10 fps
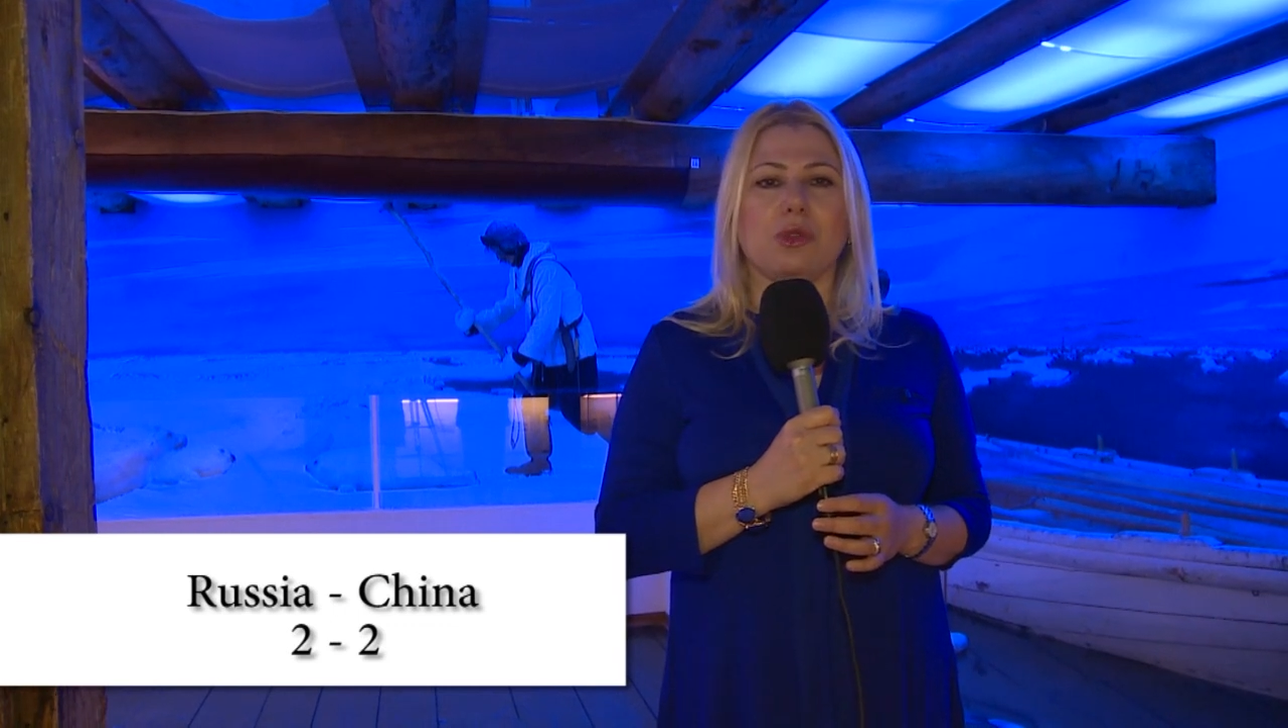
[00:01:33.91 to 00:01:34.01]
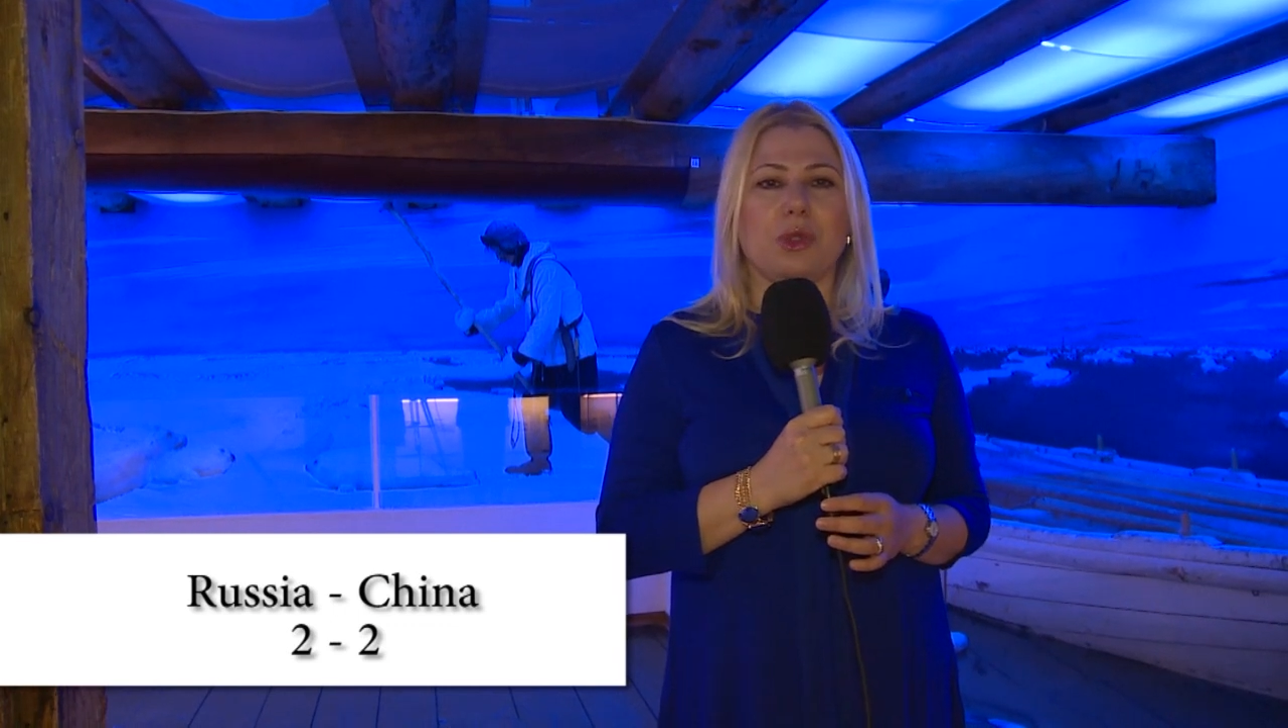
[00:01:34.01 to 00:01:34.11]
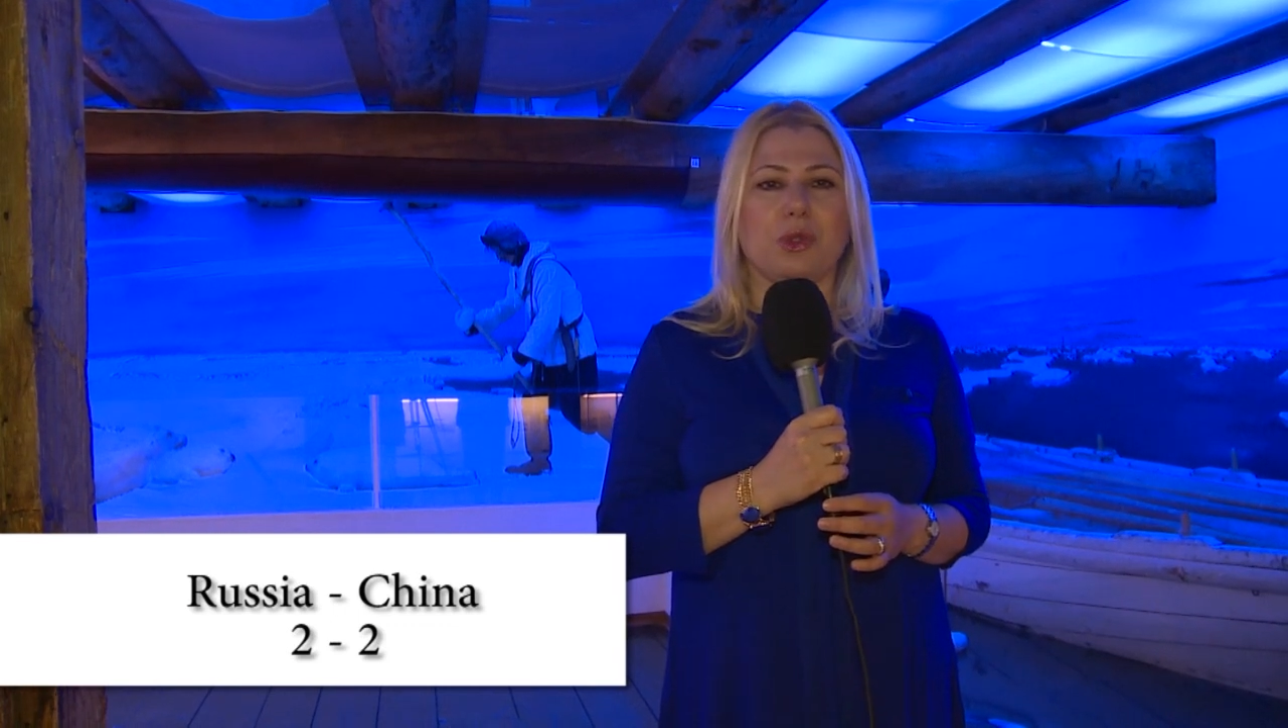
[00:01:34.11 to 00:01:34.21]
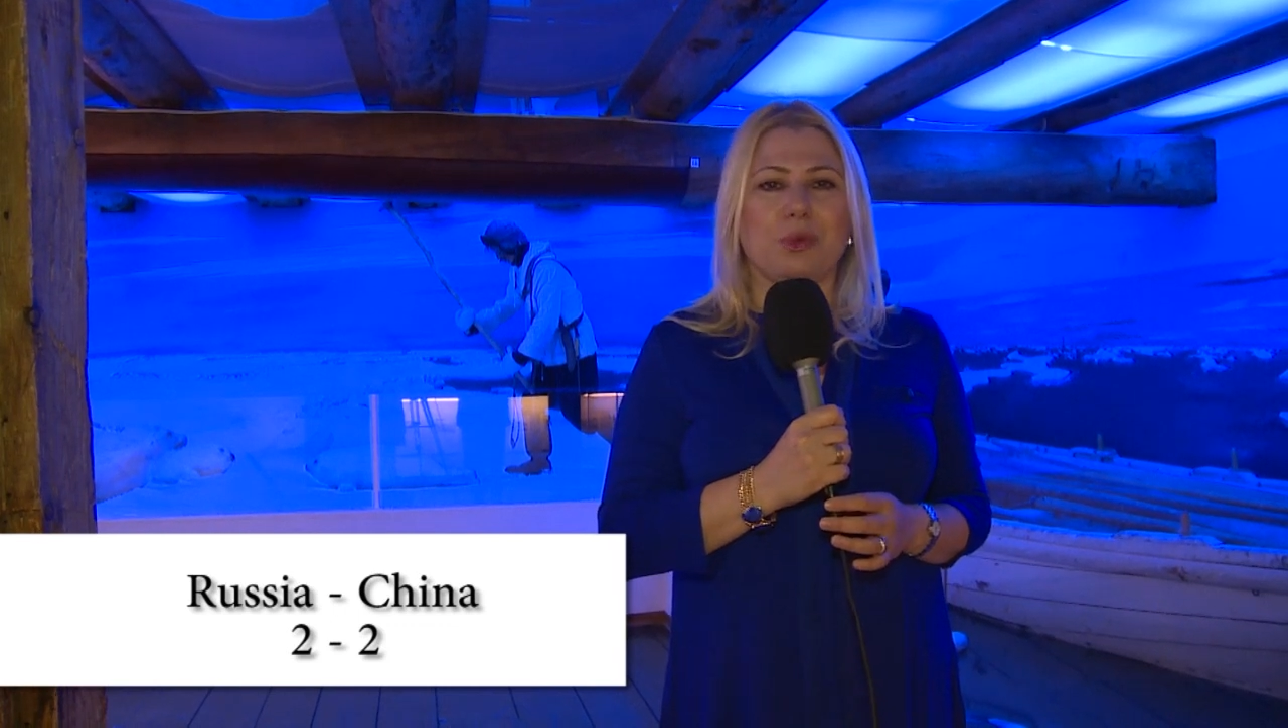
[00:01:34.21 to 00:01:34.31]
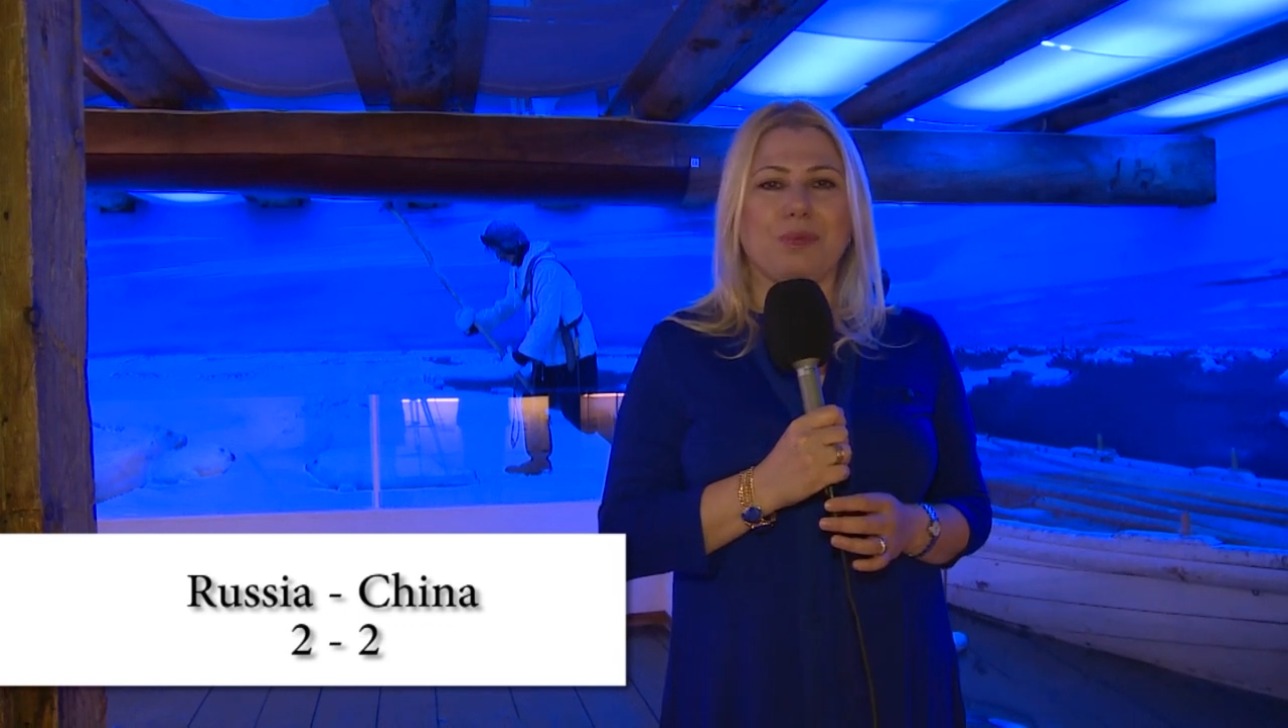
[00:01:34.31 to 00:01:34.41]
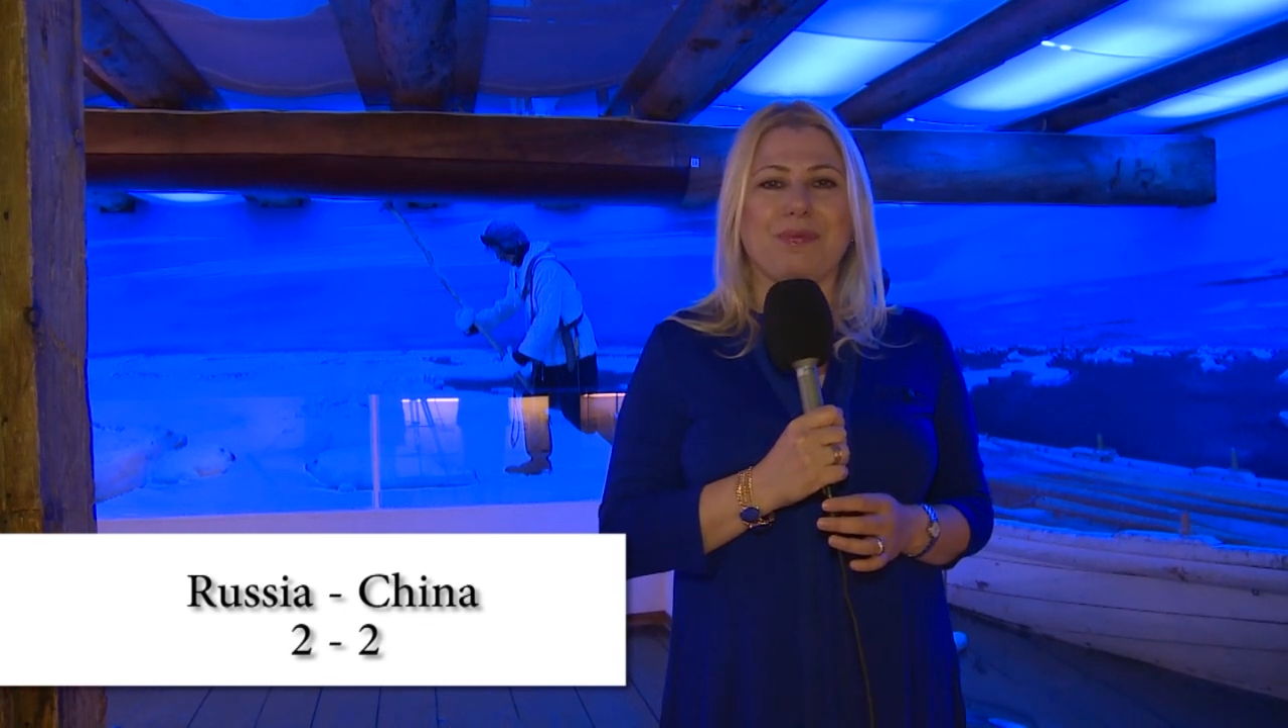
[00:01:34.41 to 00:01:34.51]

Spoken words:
2-2.